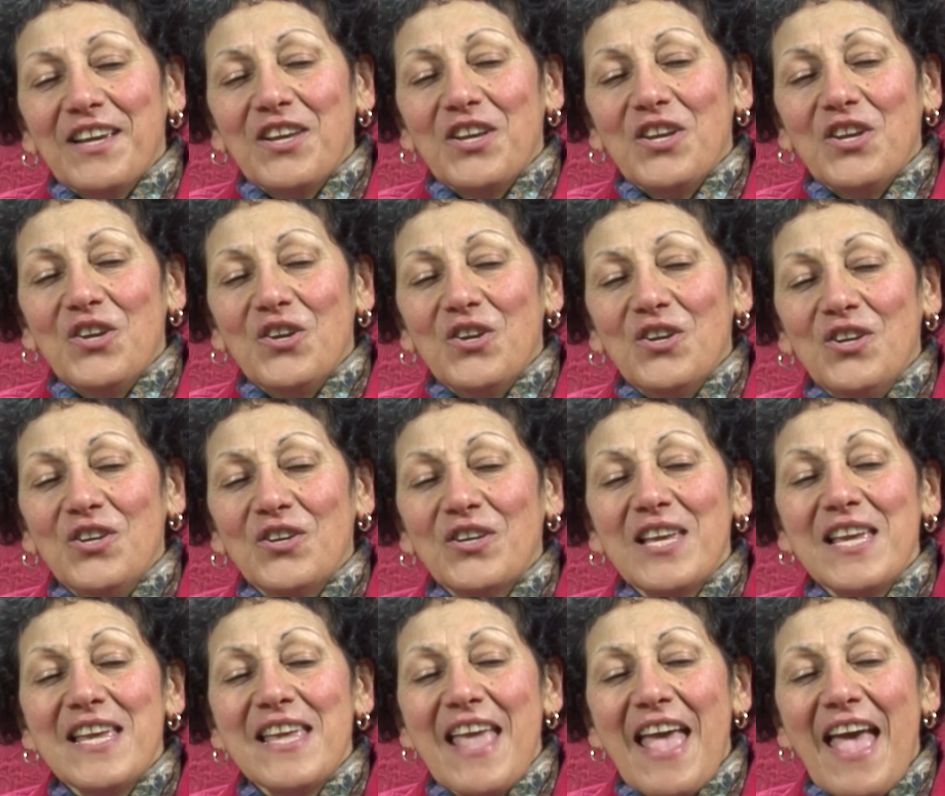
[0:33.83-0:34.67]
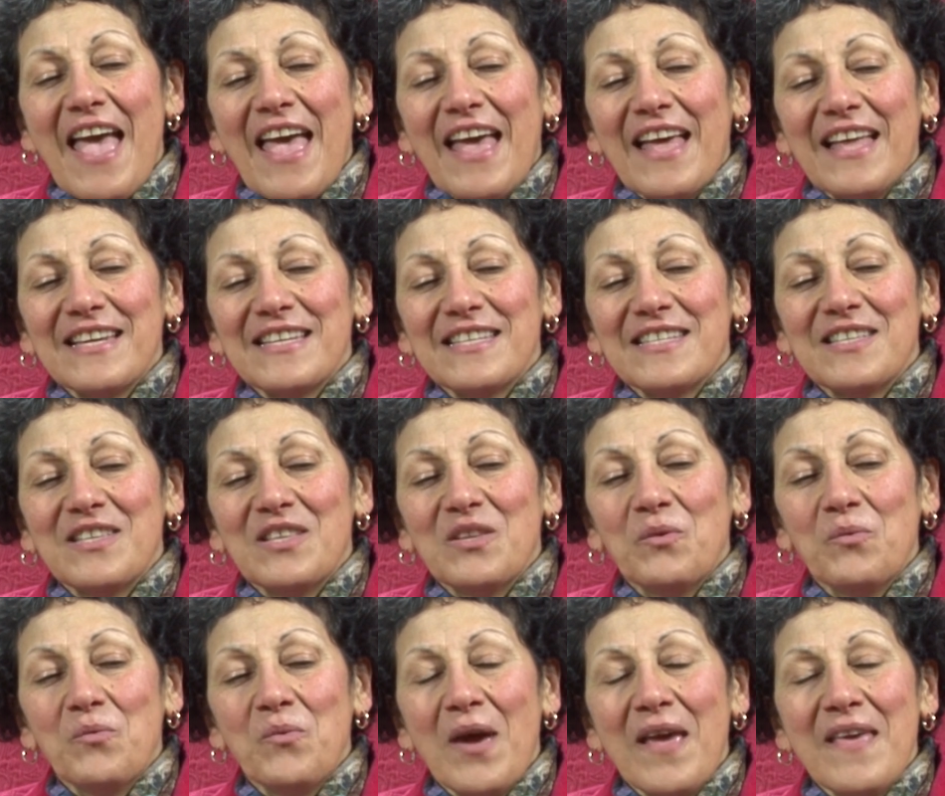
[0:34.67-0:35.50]
you're looking at
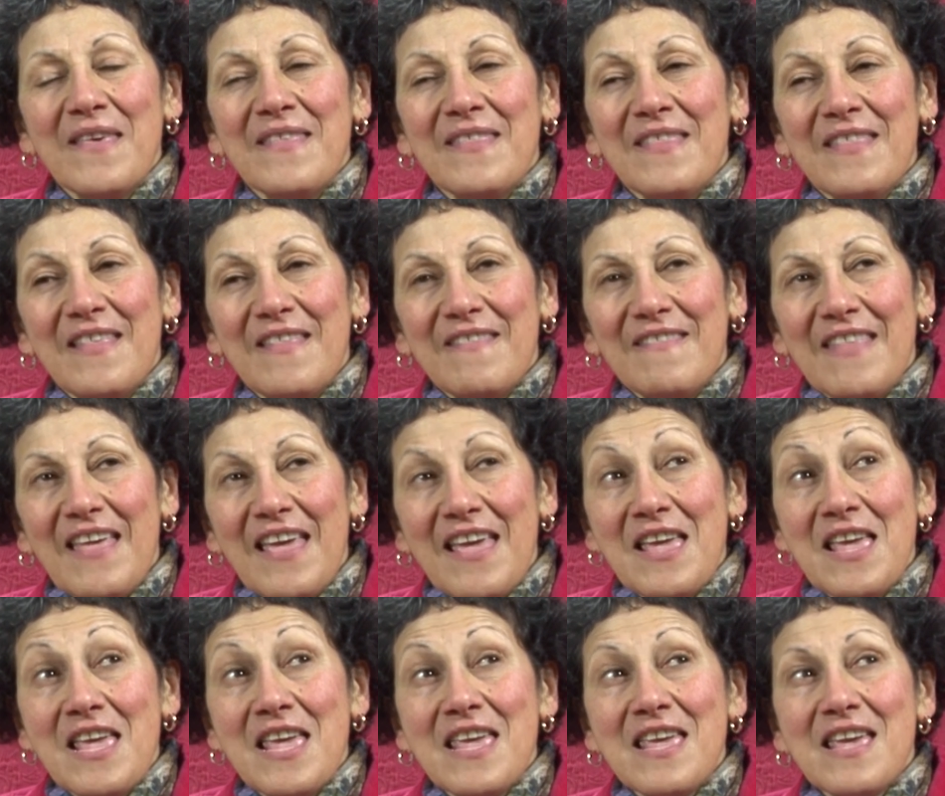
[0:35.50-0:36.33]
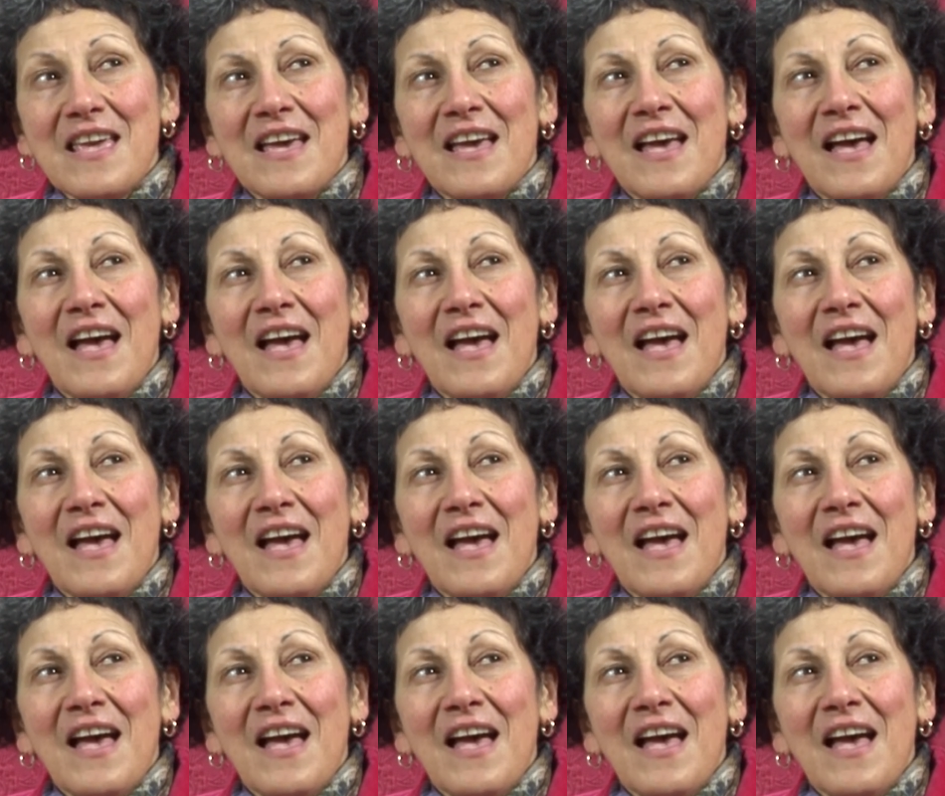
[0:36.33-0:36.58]
the way that they